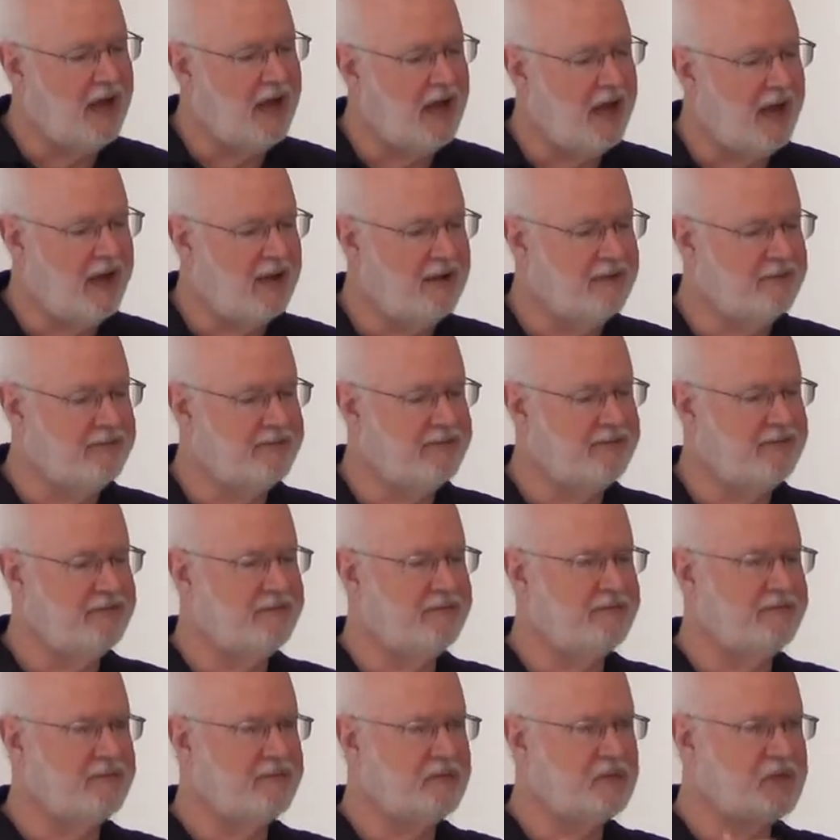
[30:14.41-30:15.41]
of
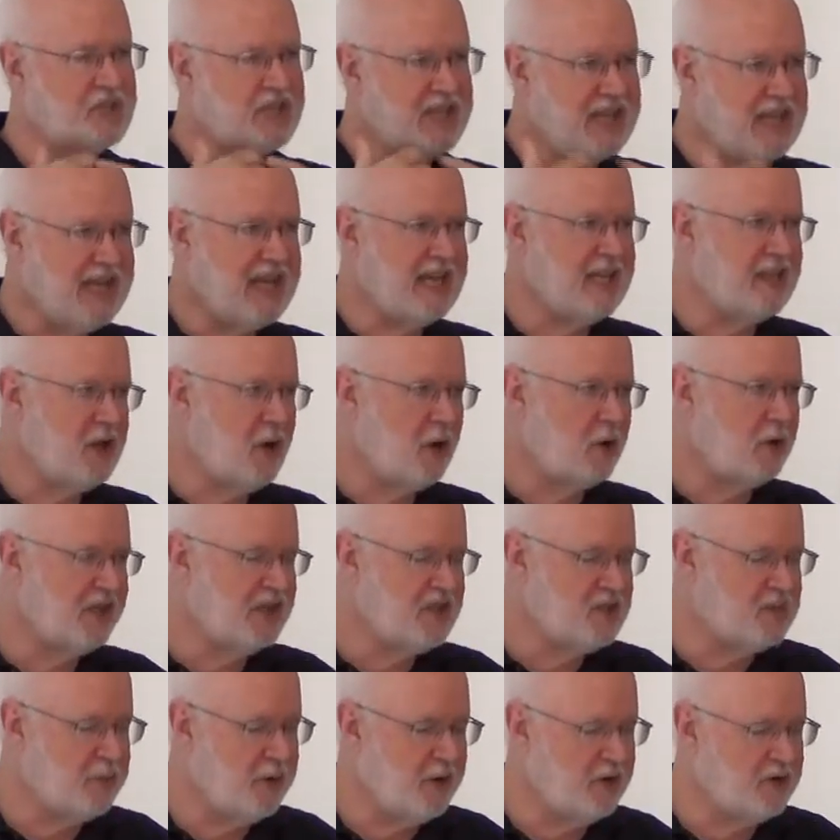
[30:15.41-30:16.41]
seeking the
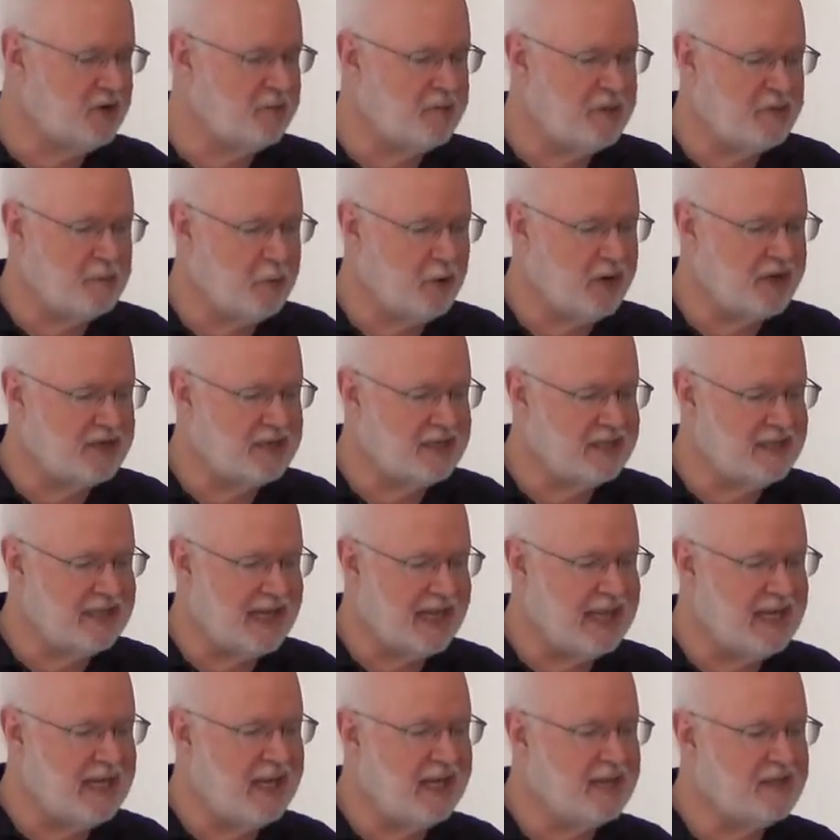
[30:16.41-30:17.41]
Holy Spirit to be
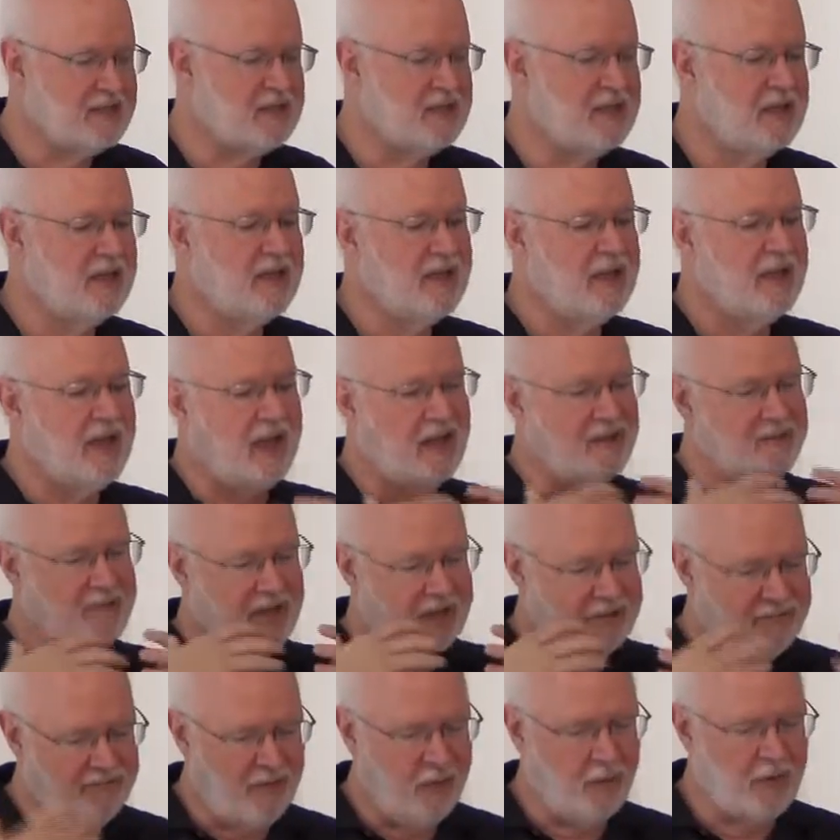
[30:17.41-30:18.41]
present in us of
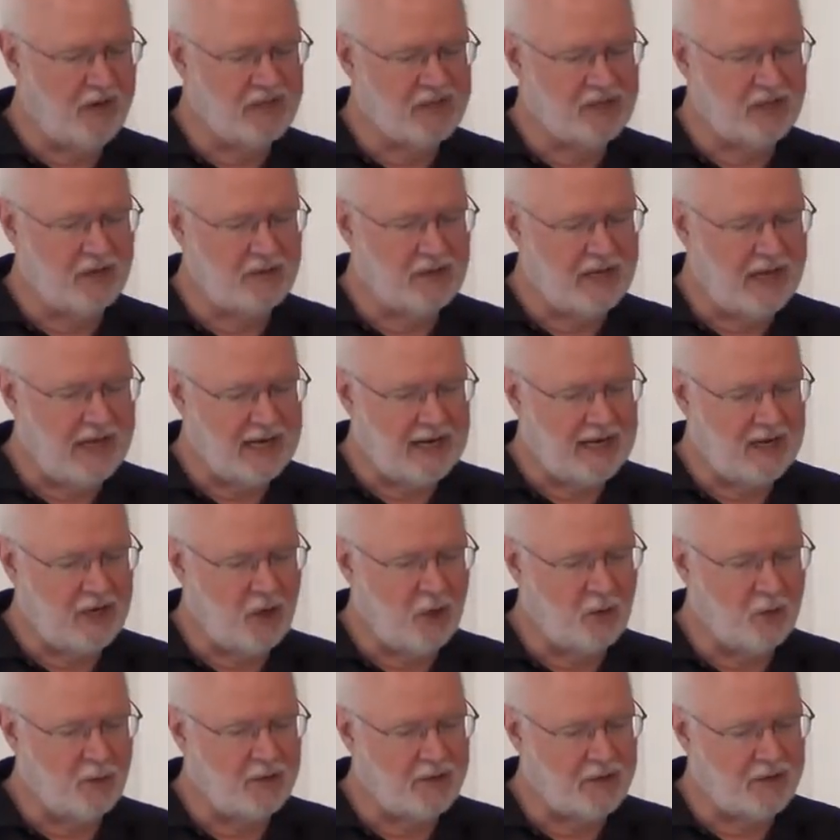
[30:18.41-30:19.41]
being focused on God
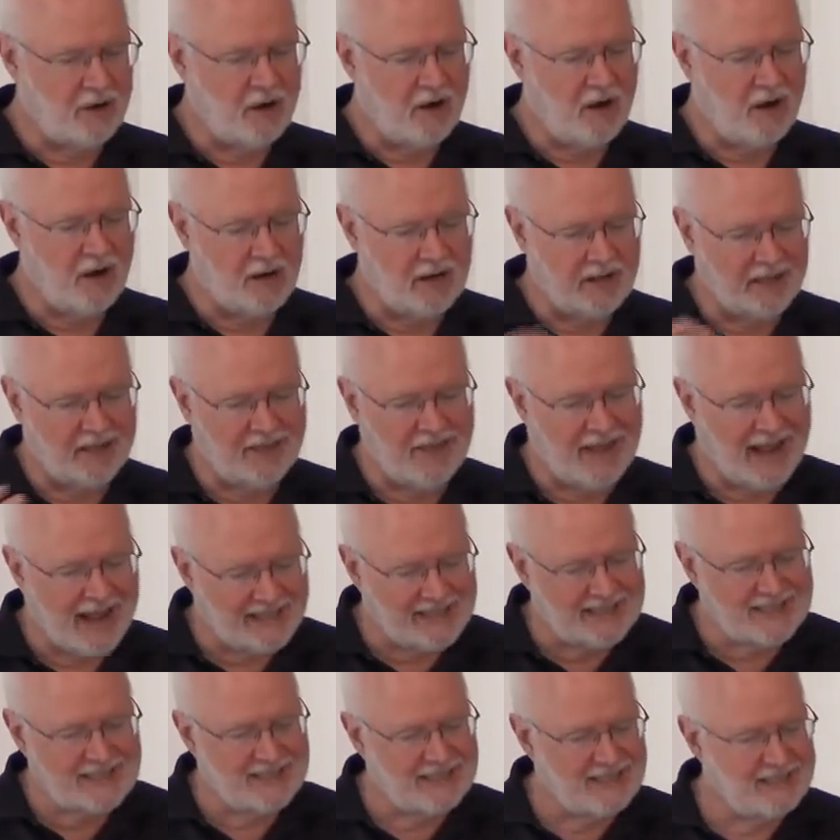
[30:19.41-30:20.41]
alone with our heart,
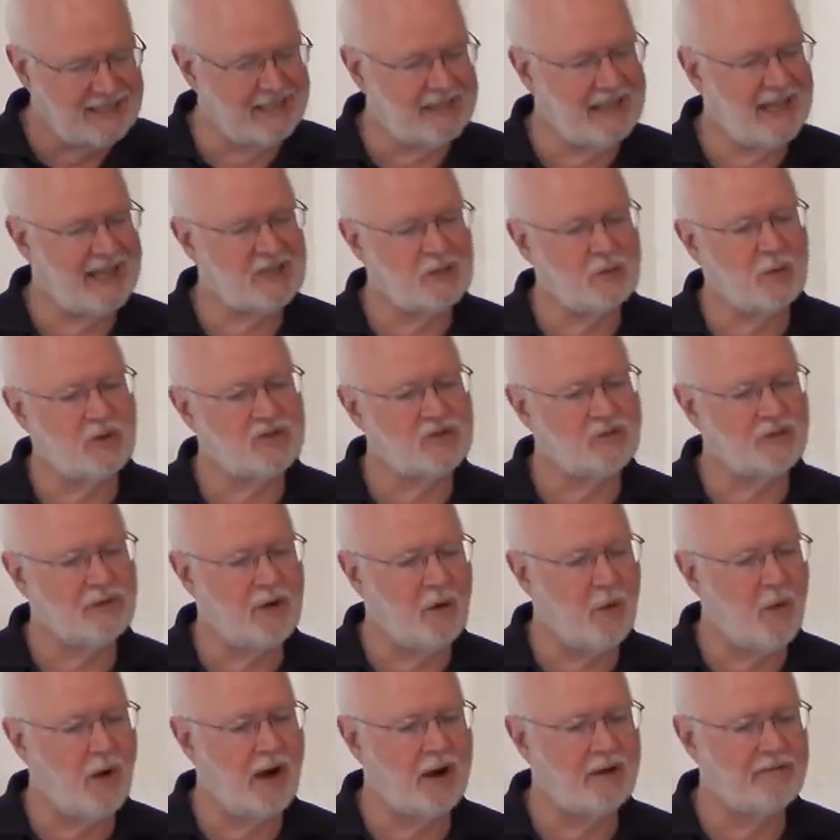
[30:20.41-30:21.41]
that's, that's what's
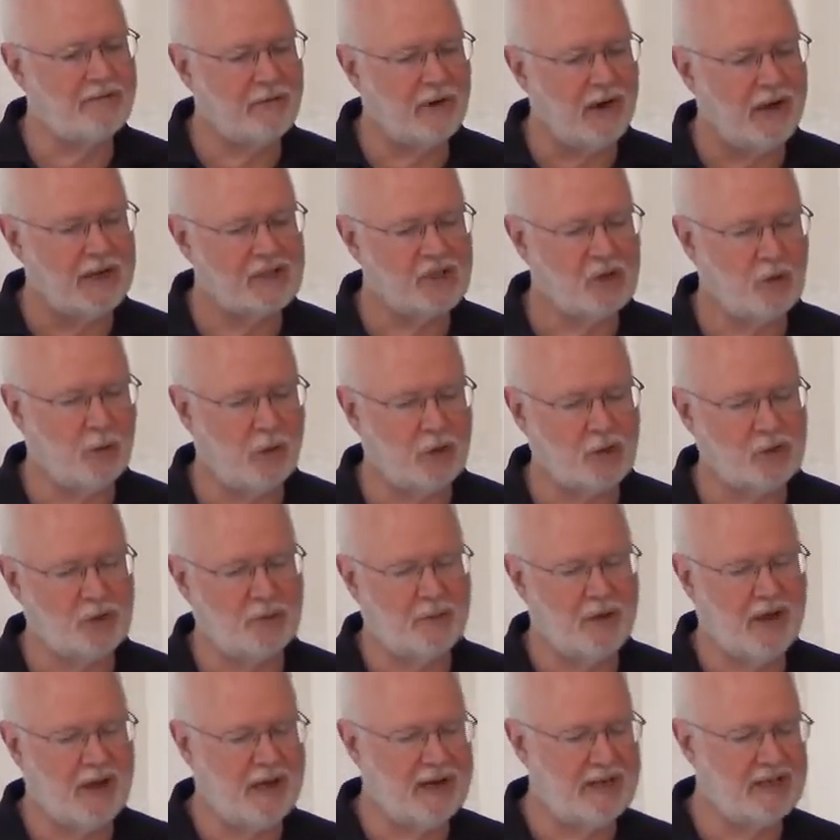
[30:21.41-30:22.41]
required for us to
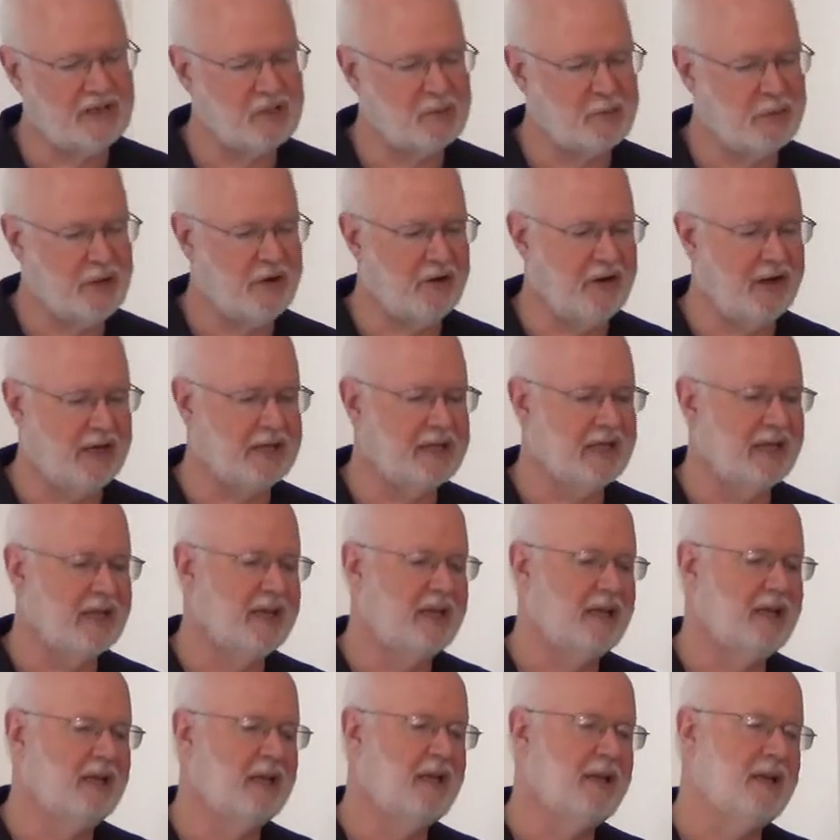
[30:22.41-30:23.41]
worship God in spirit.
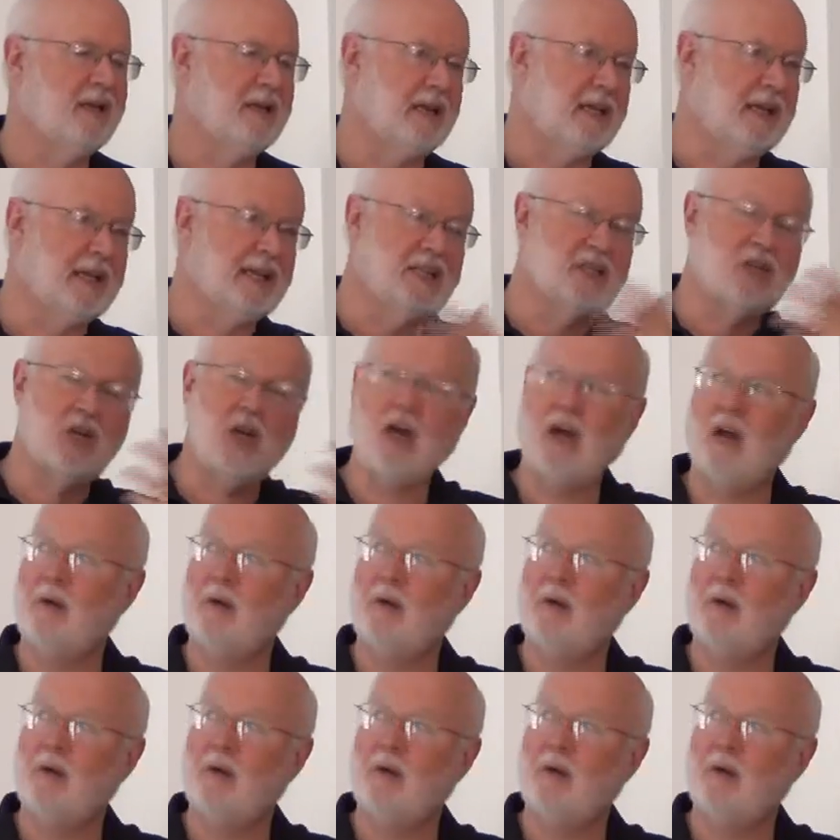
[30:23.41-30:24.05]
Now let's